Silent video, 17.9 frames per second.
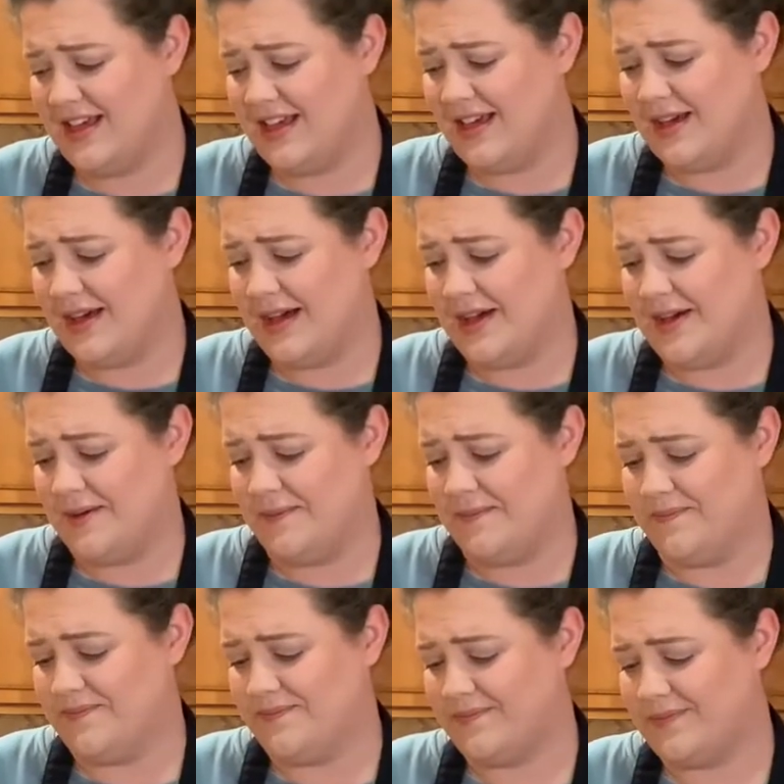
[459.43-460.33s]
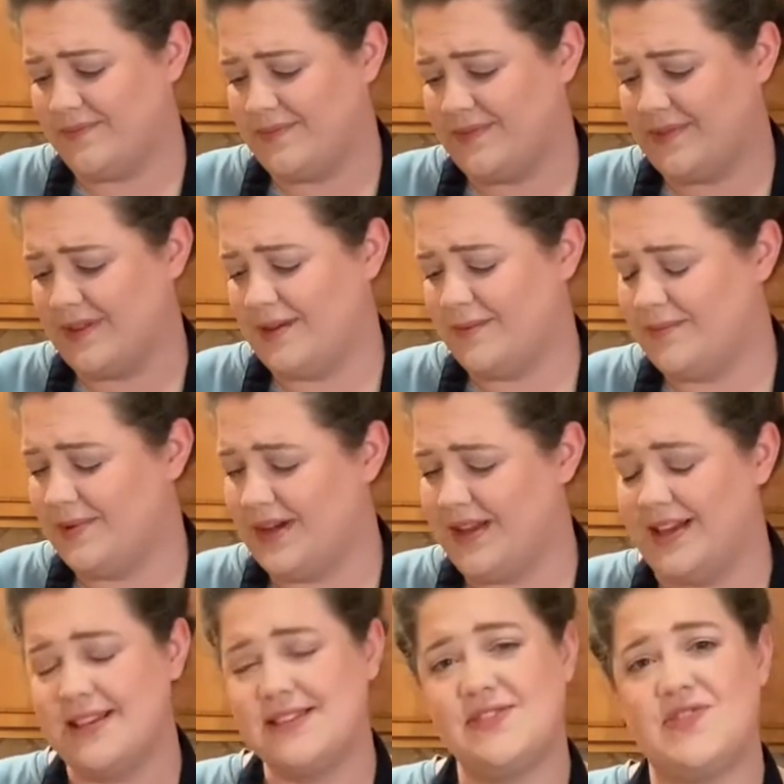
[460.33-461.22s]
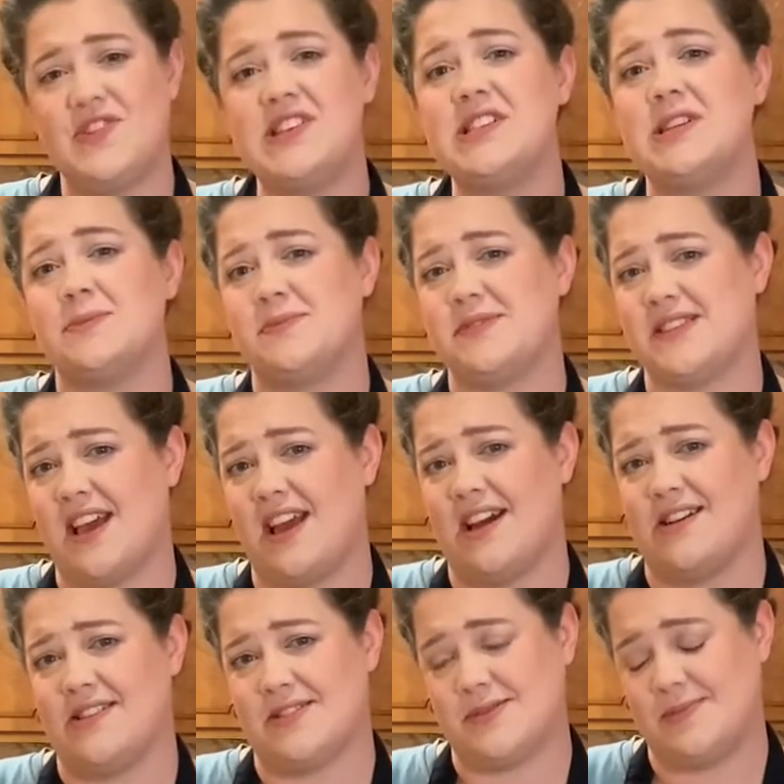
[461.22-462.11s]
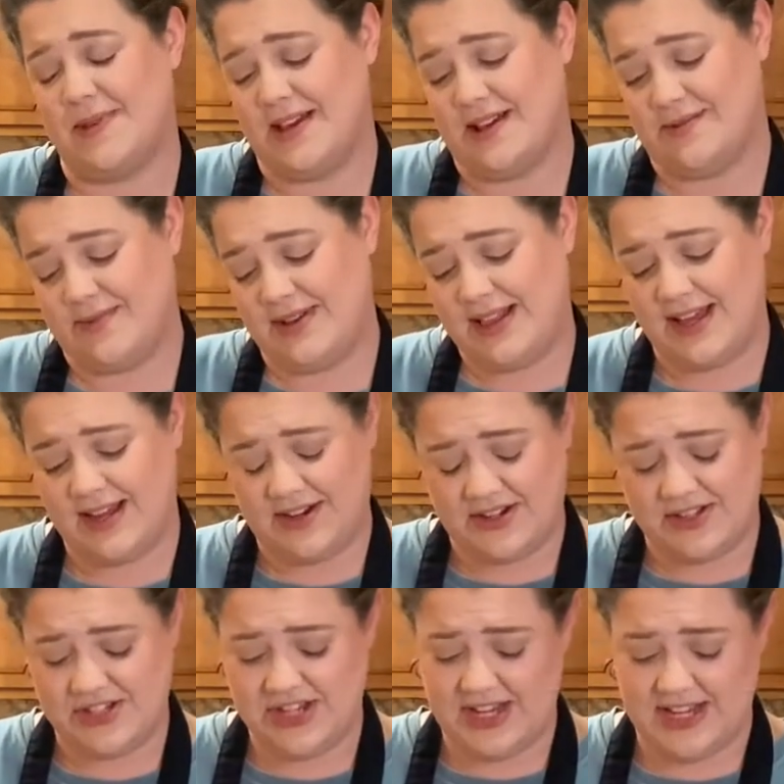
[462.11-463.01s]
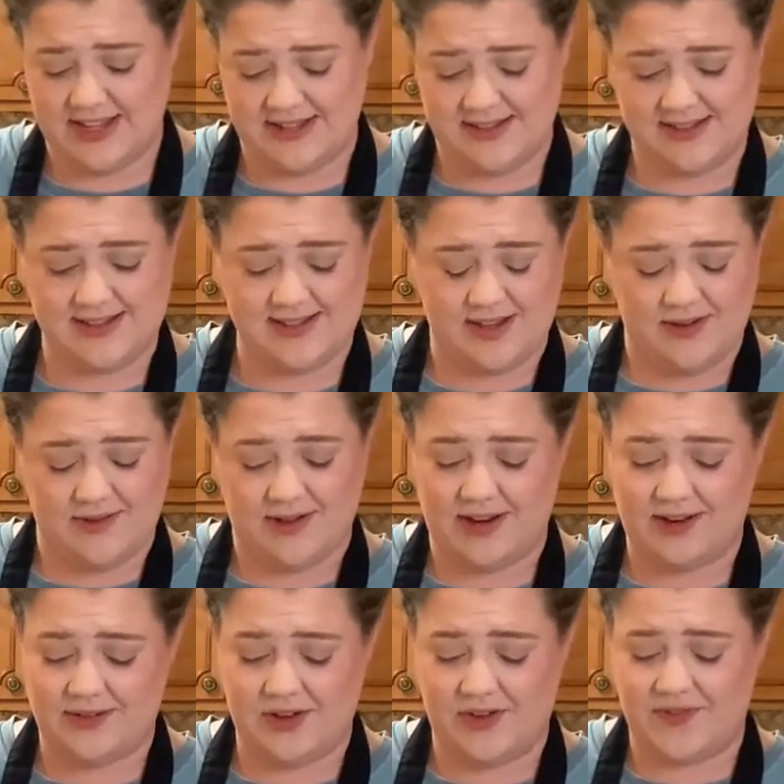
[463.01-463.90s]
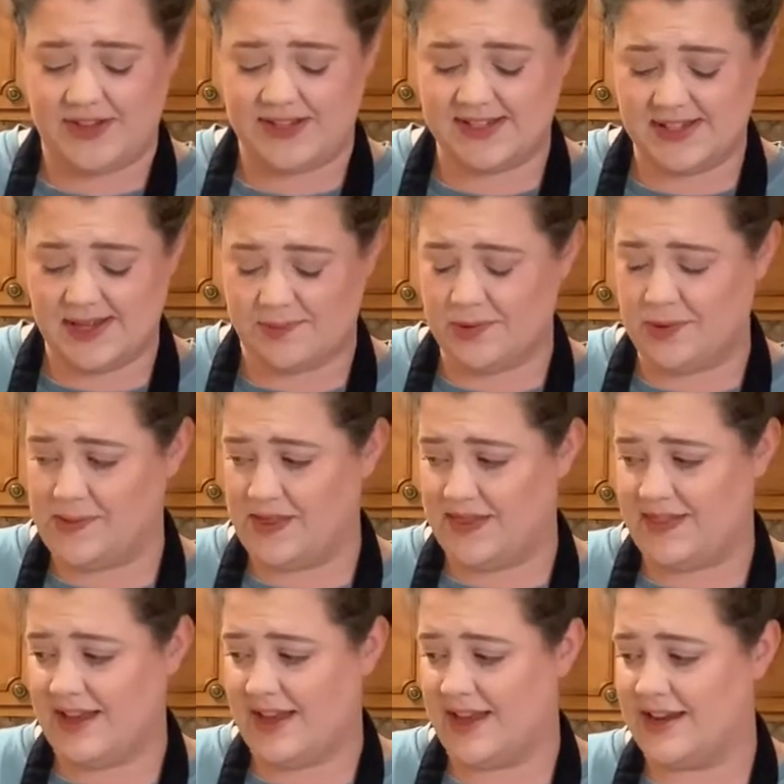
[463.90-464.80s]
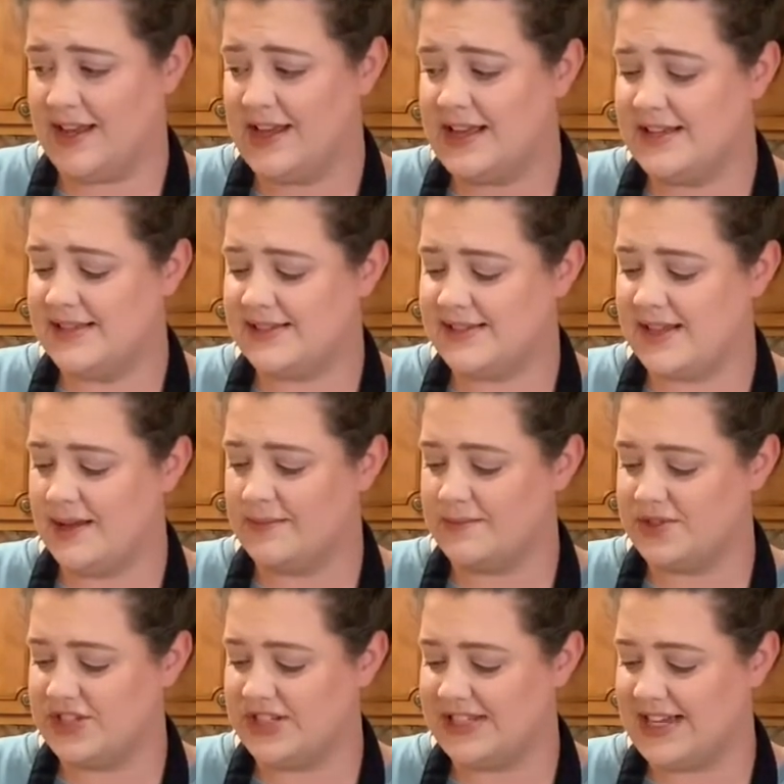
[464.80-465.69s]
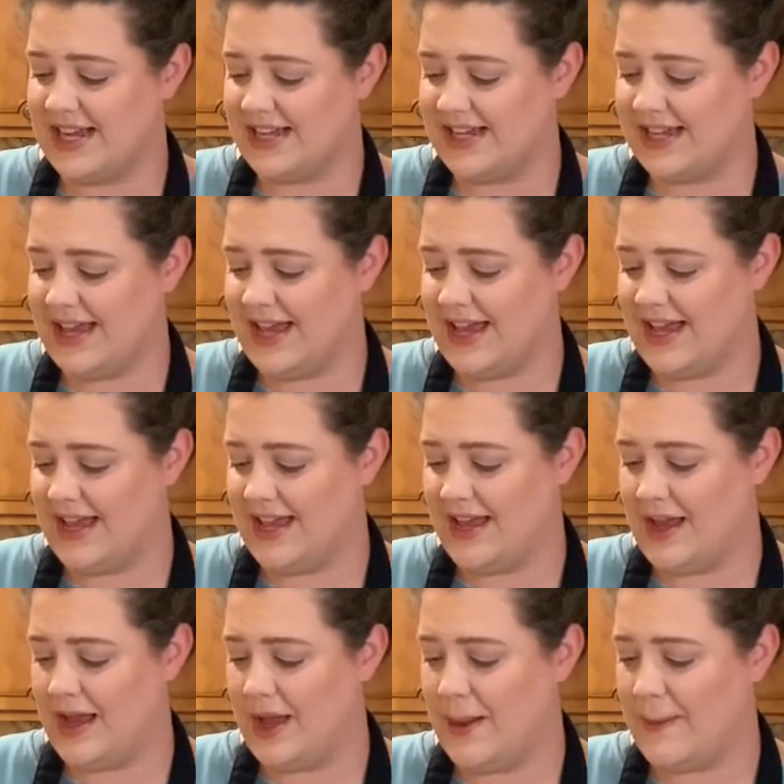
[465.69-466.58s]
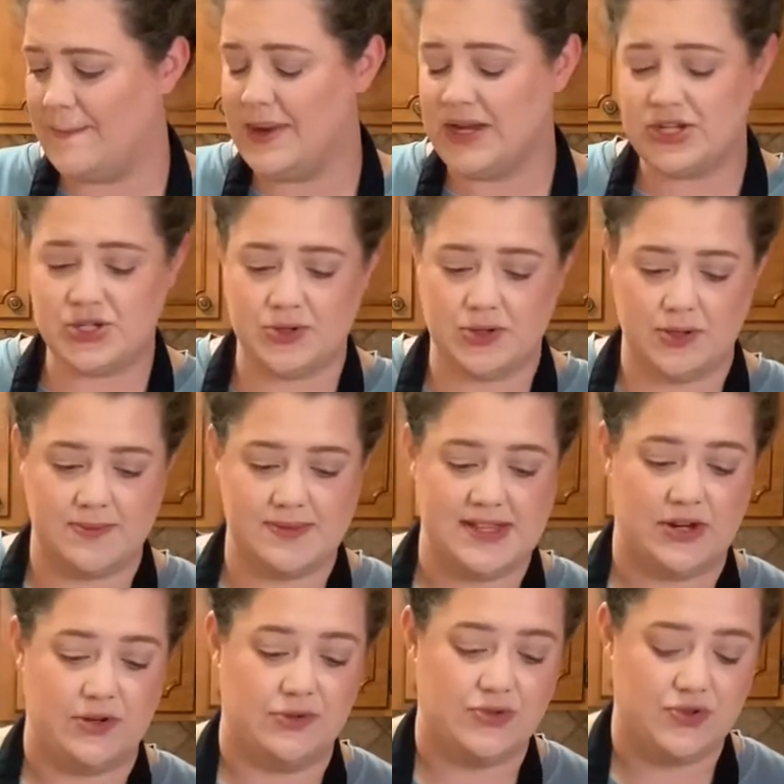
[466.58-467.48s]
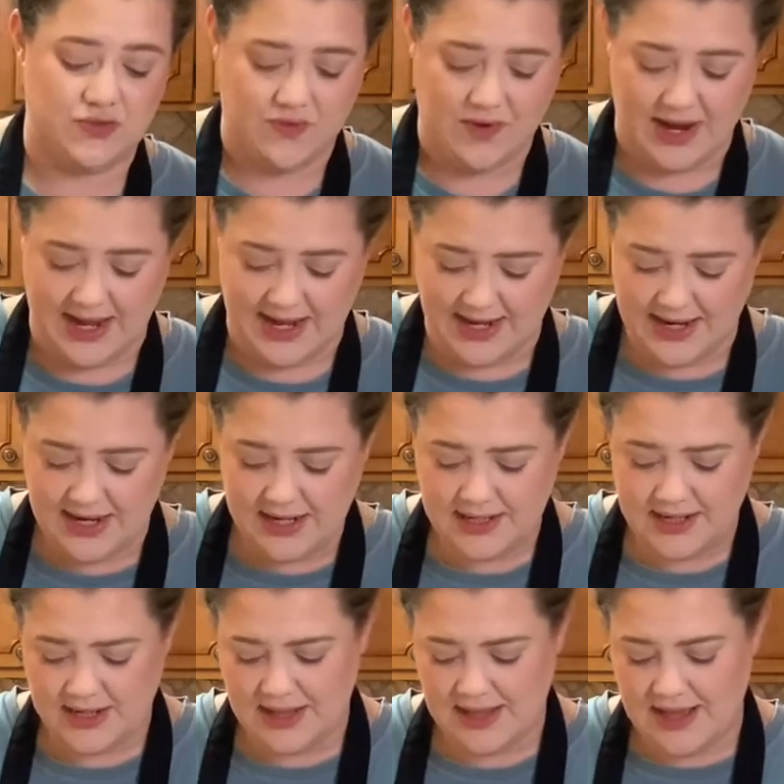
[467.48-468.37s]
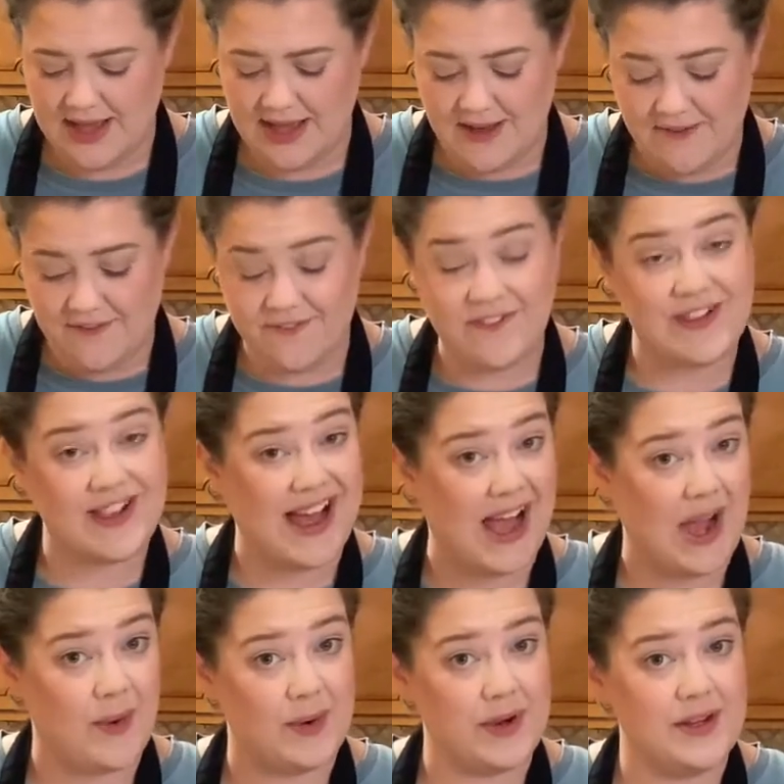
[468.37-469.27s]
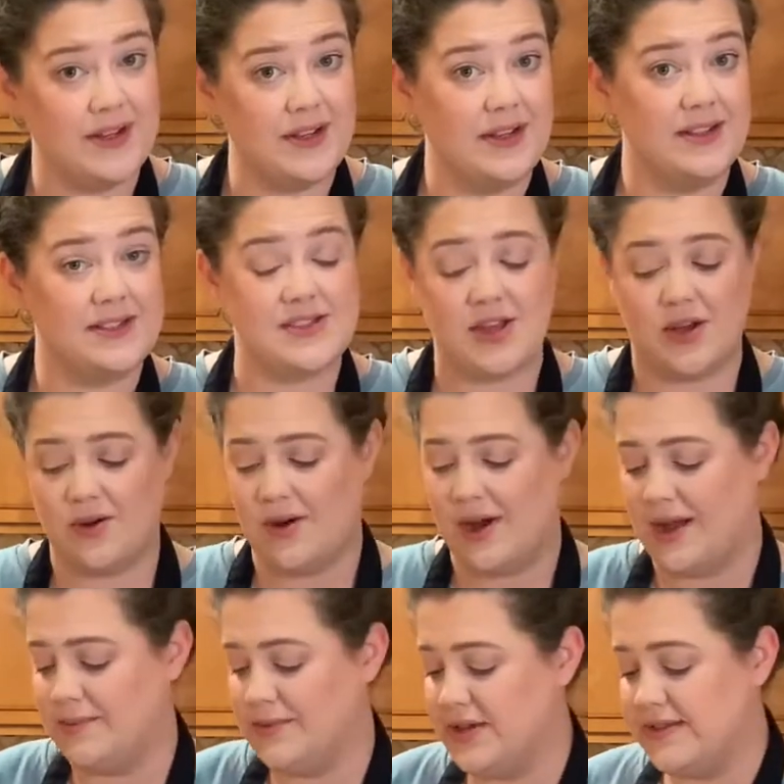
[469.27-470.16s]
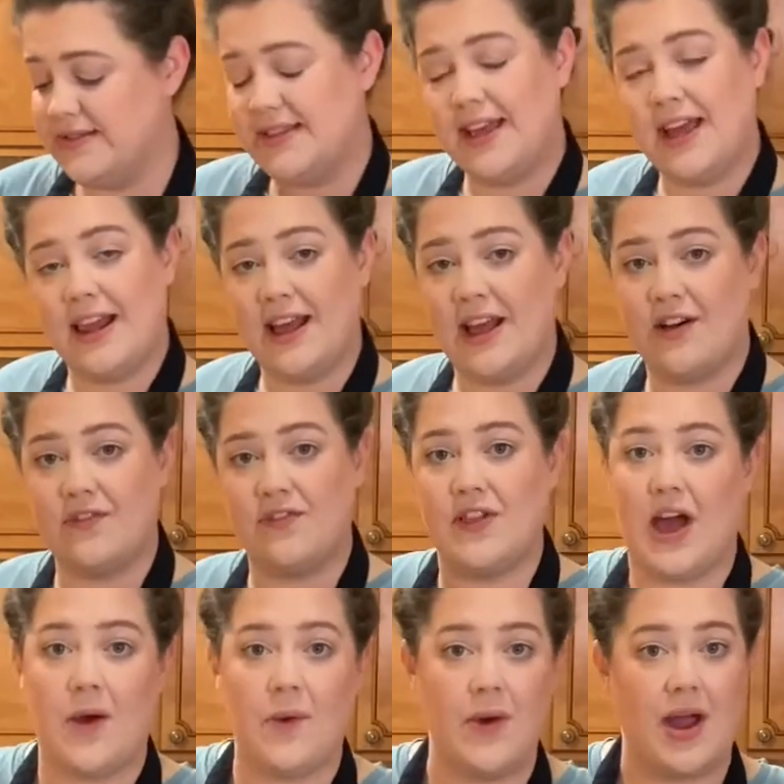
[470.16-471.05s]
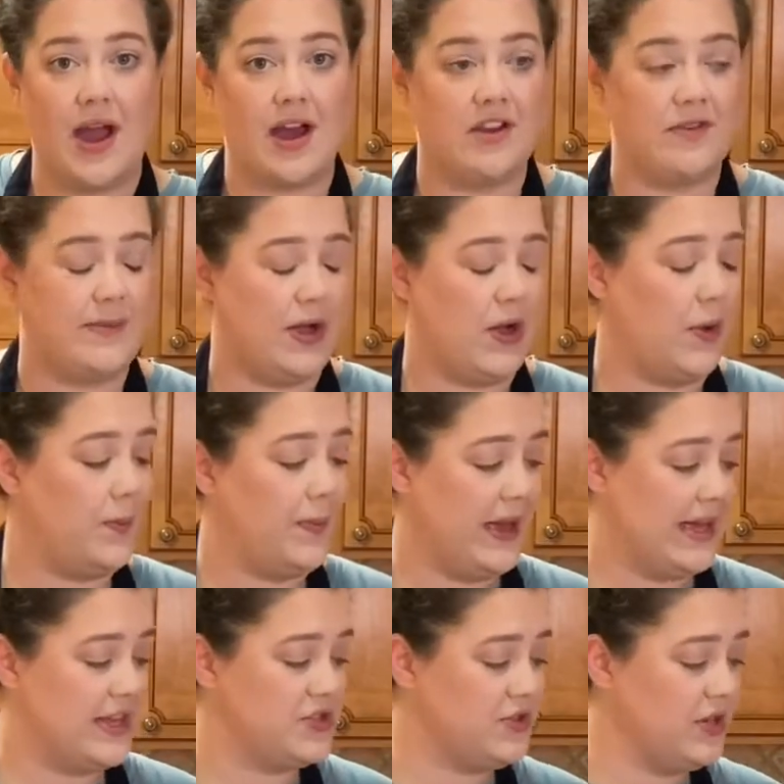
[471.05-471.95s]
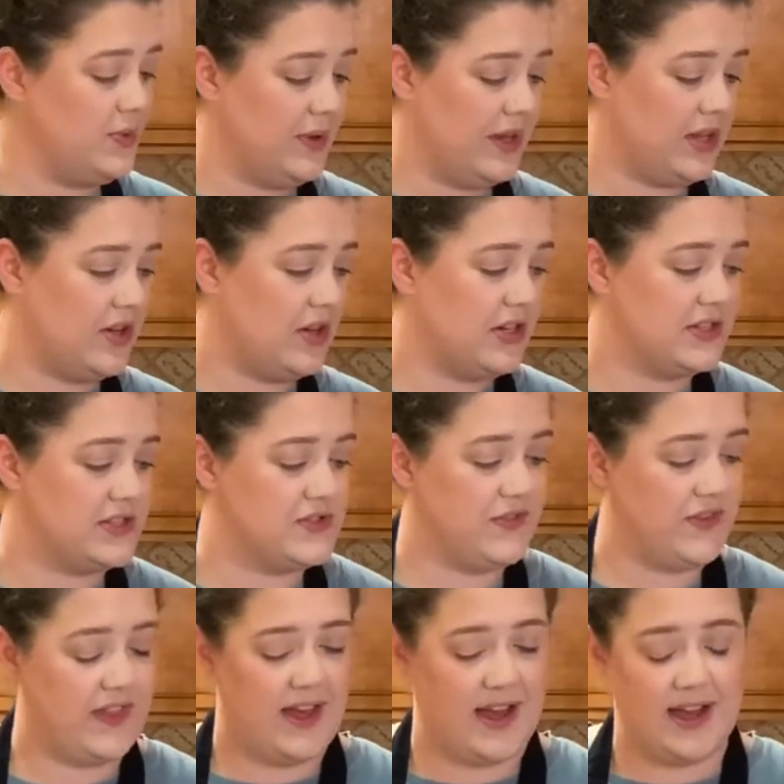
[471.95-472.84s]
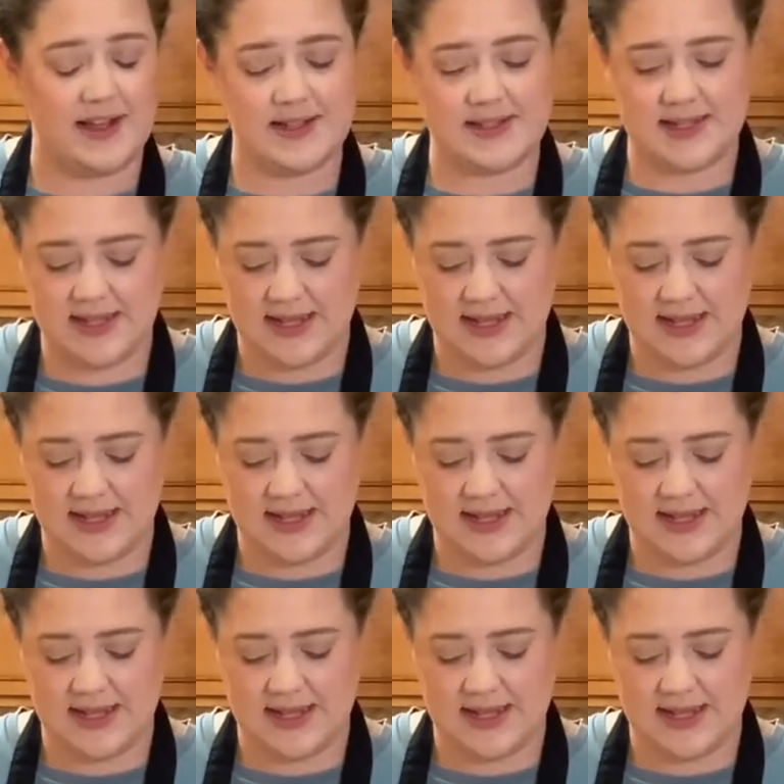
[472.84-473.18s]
But us Phillips gals, man, we like our cheese, so I don't know if I'll supplement that. Some shiitake mushrooms that are dried, flour. So I'm used to getting out flour out of my own pantry when it calls for that,